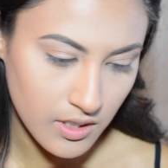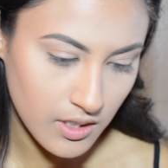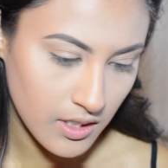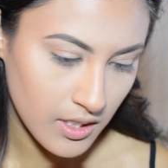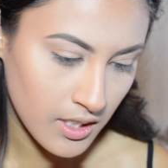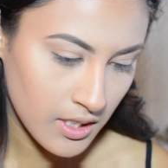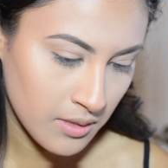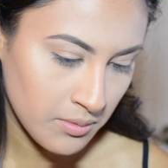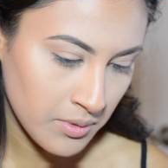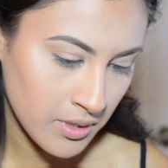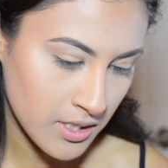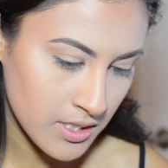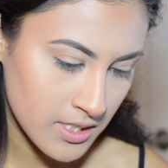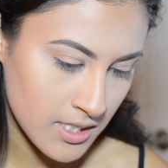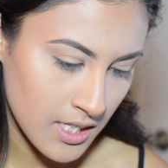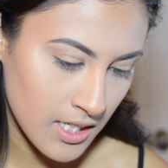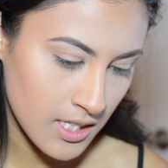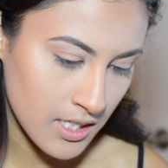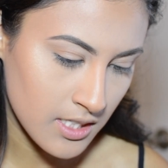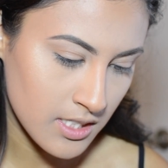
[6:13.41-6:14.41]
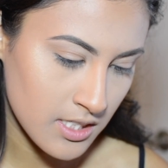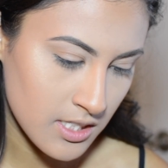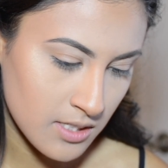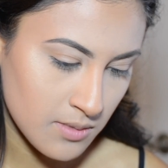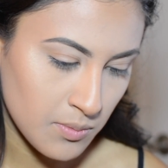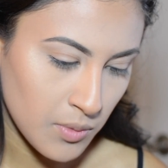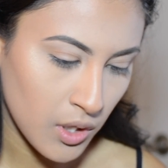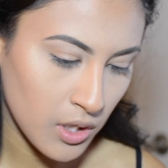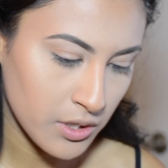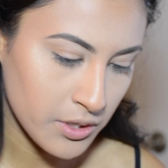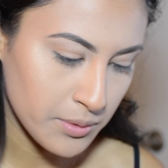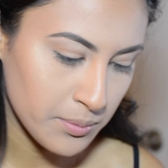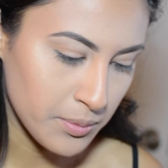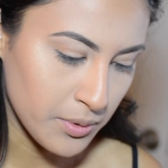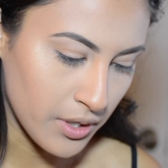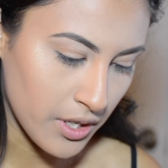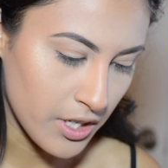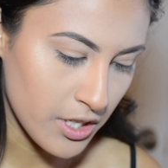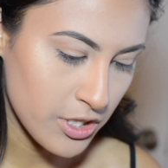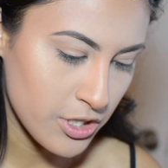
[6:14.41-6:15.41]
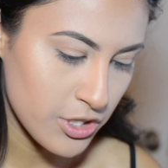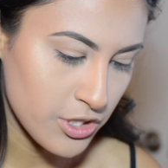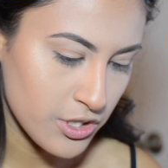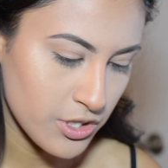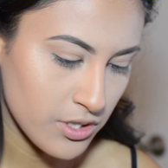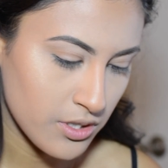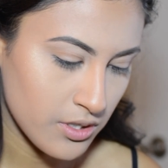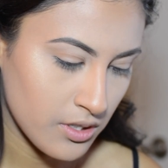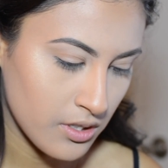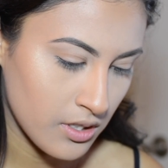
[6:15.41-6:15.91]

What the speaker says: Then I'm going to take a smaller brush.